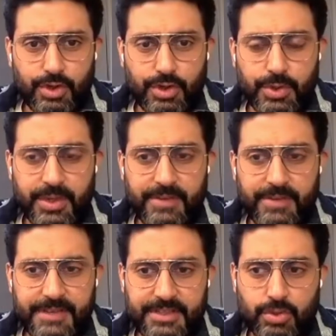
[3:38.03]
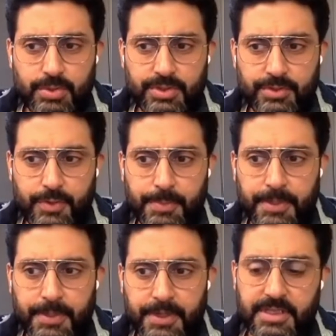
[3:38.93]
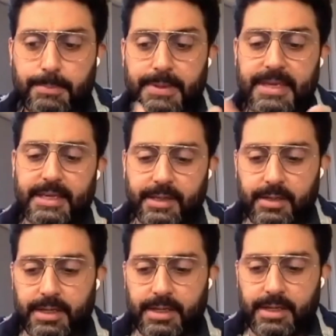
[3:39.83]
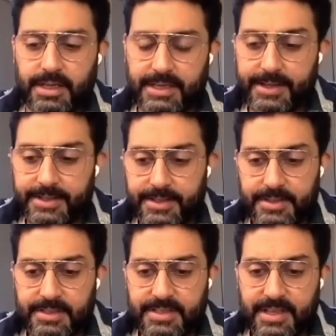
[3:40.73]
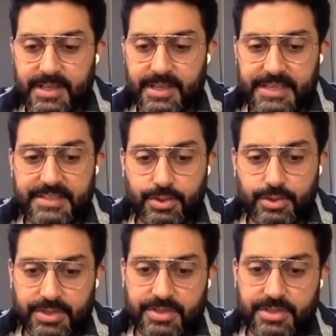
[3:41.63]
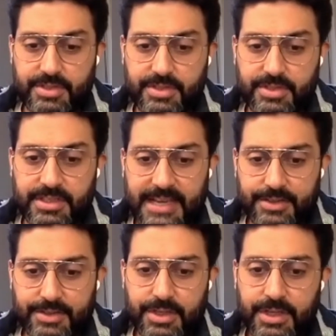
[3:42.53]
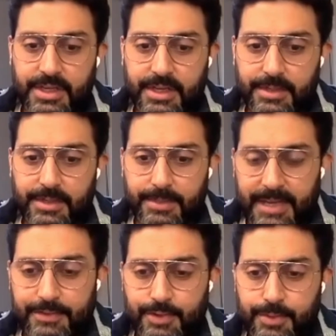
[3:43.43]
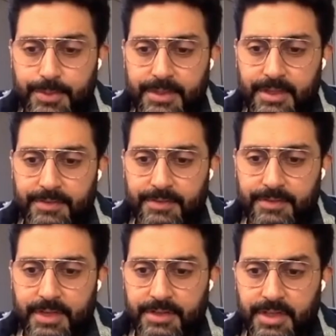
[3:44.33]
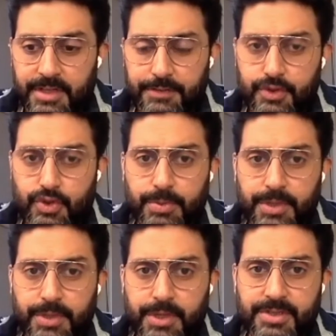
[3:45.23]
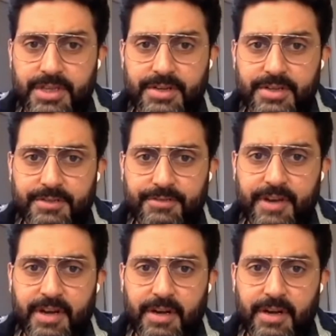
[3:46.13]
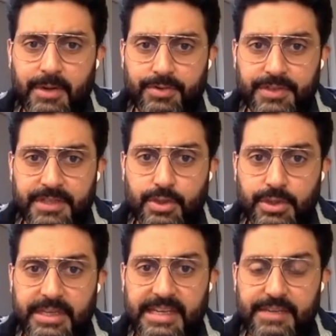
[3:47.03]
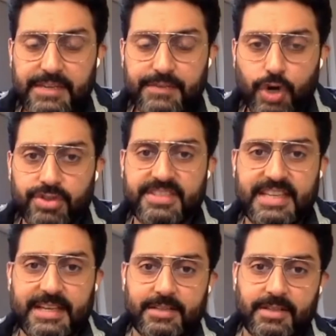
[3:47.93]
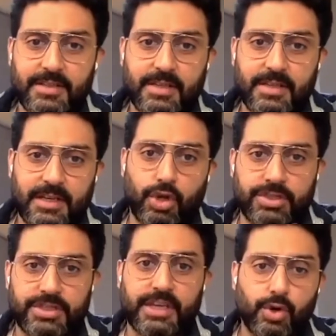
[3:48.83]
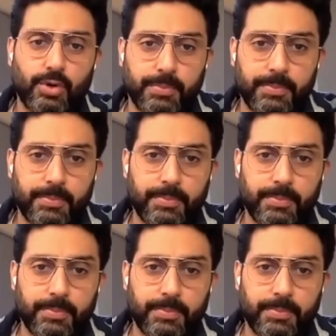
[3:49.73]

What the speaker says: You invest so much of your personal being in a character. It's never easy to just detach. But I have to admit, after having done it for so many years, there is a fair amount of it that you can leave on set and not take home.